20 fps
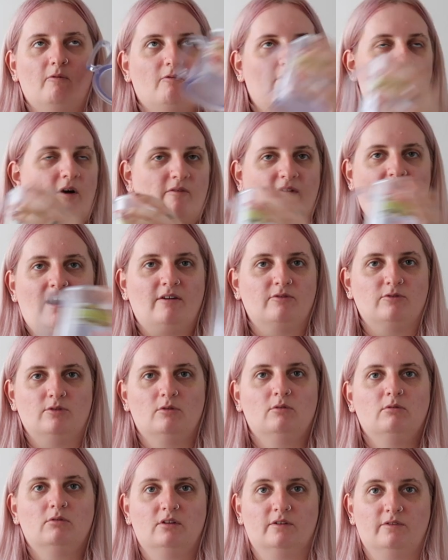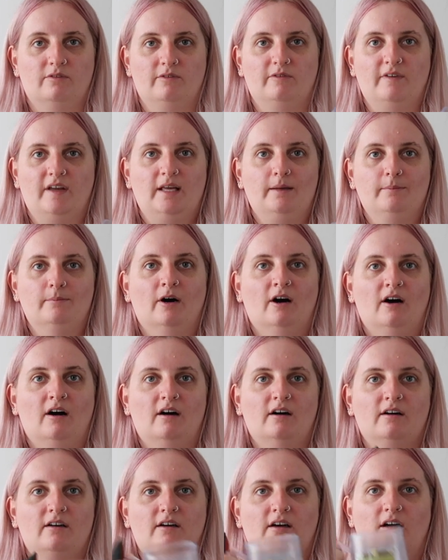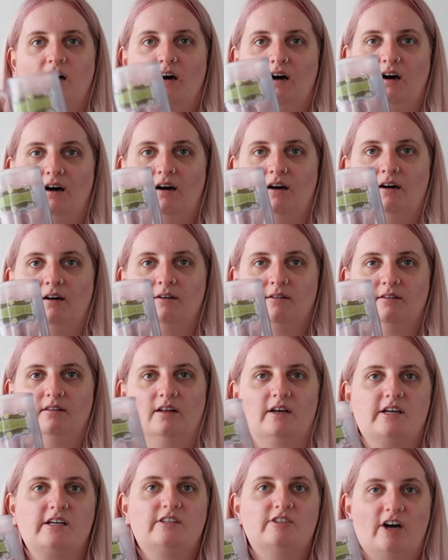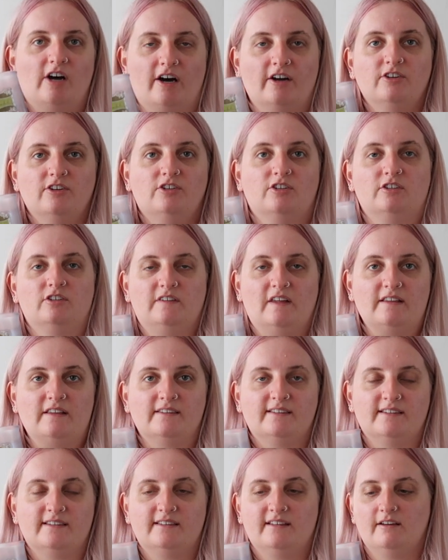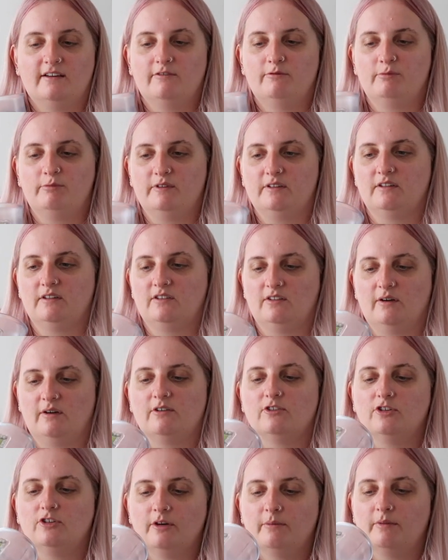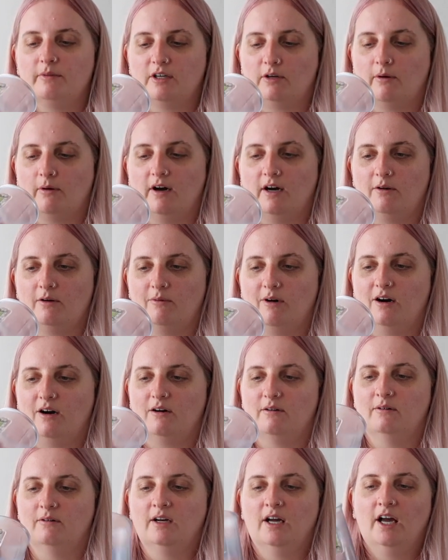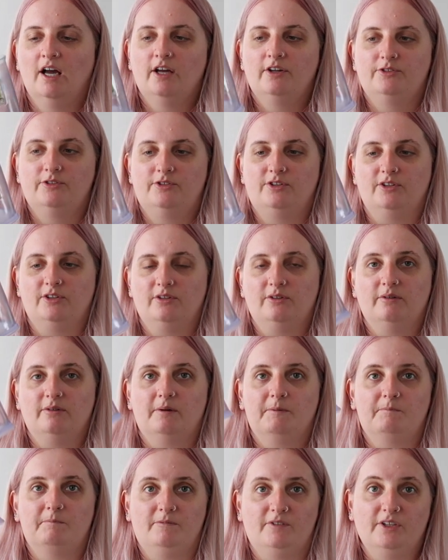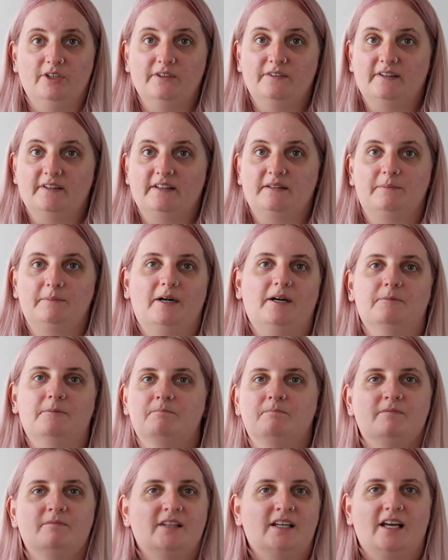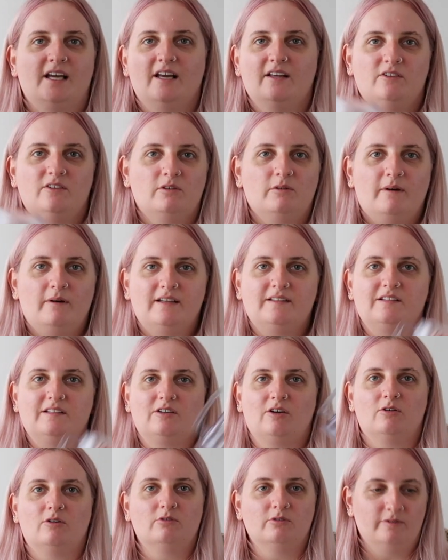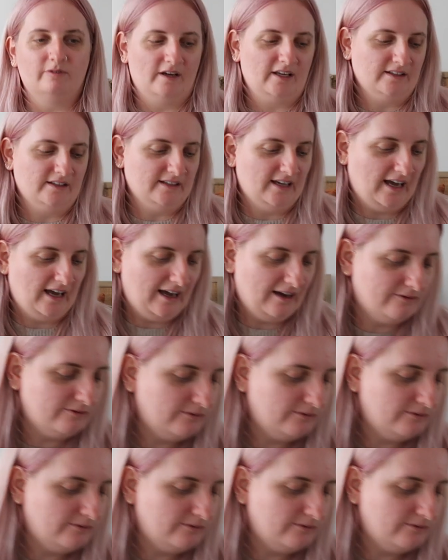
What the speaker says: around all of the theme park are like touch sensitive, so it took me quite a while to use this, but it's always a cool thing to have